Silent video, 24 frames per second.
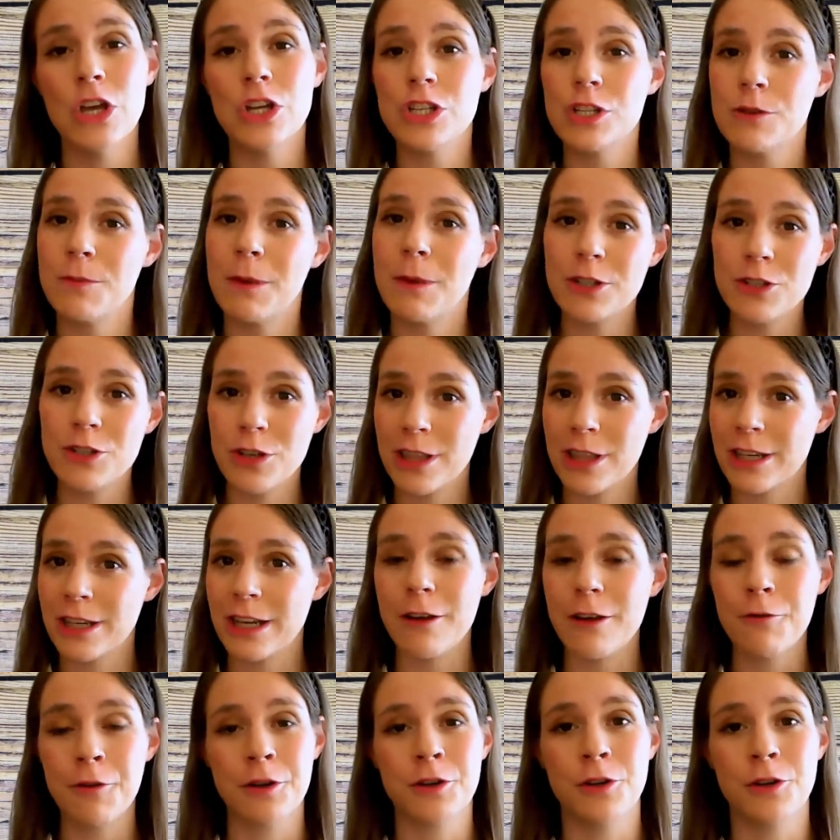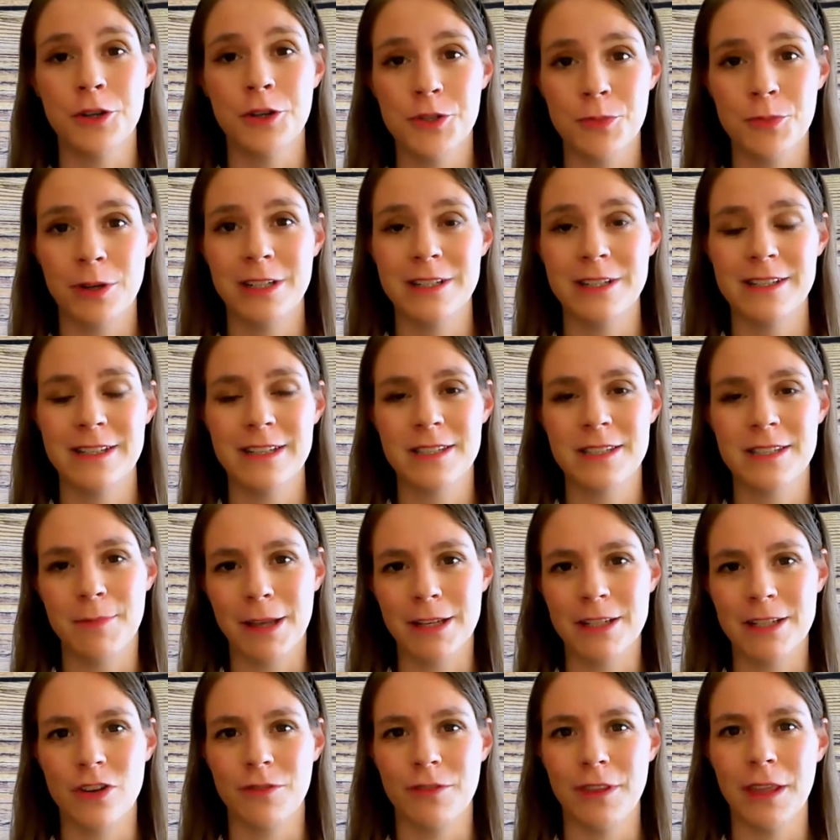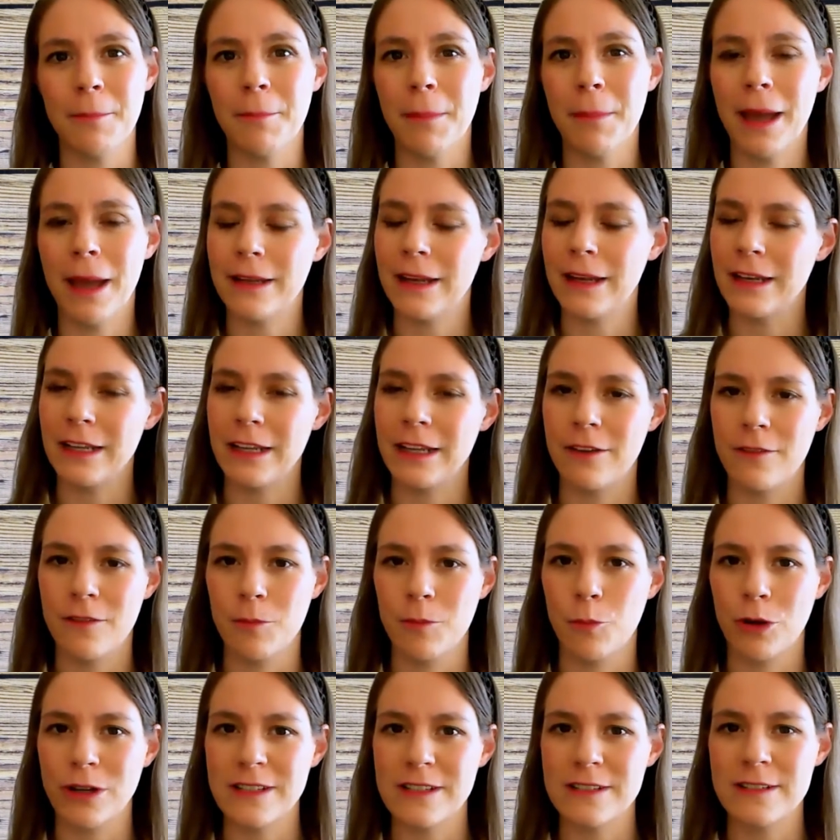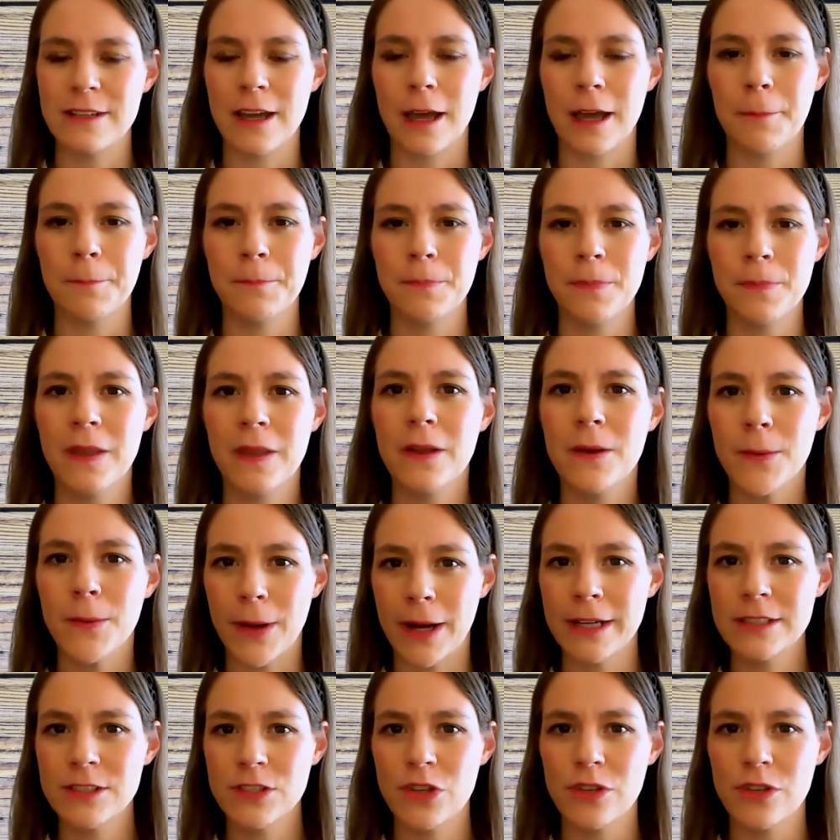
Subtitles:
to make sure that everyone knows what is expected of them at any given point in time, right?